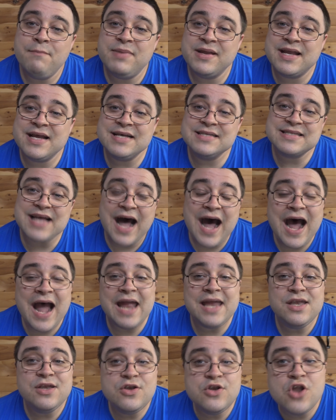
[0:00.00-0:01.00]
because
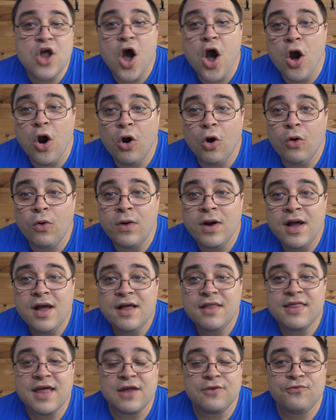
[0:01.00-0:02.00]
I know
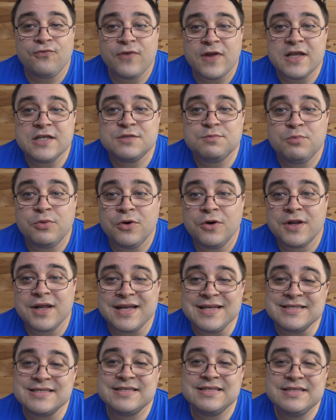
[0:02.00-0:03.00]
that Facebook
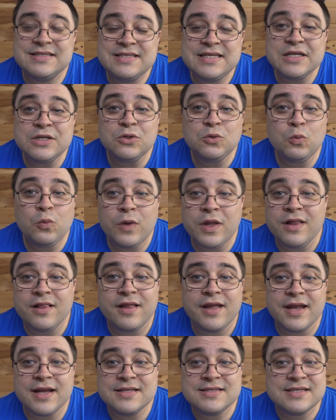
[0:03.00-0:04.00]
is still
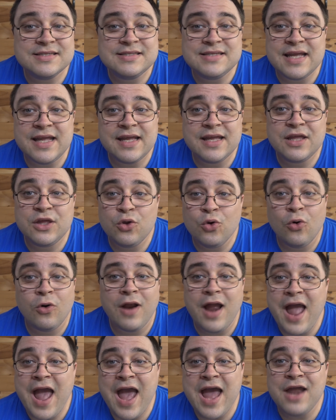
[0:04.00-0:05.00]
willing to take your
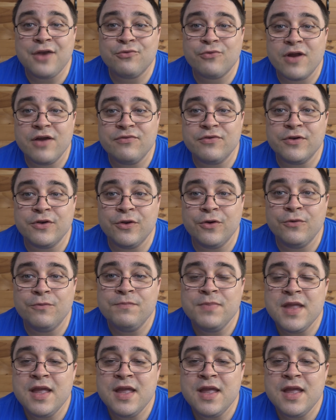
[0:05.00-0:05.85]
ad revenue.